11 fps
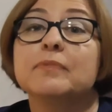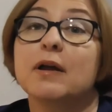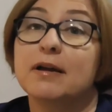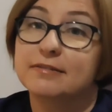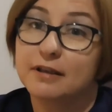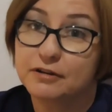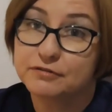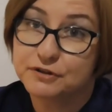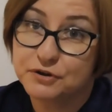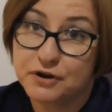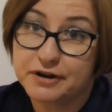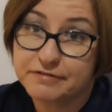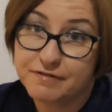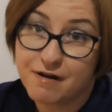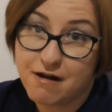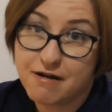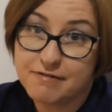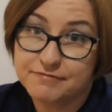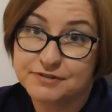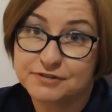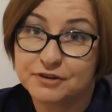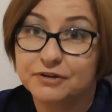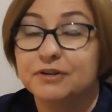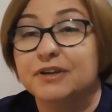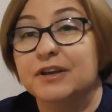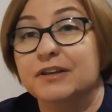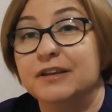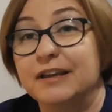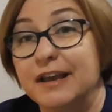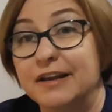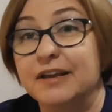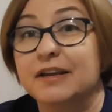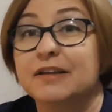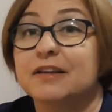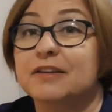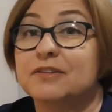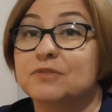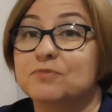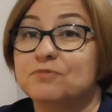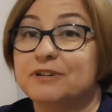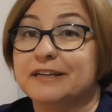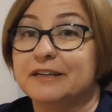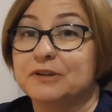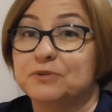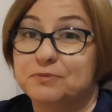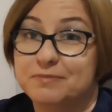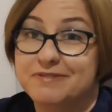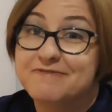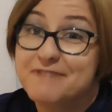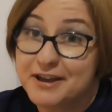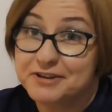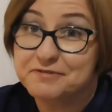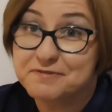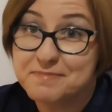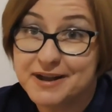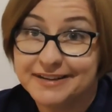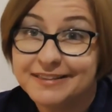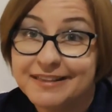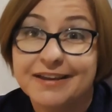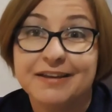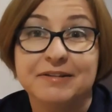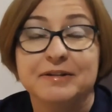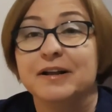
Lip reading: I sell it for $95, so you're getting some really good value for money there.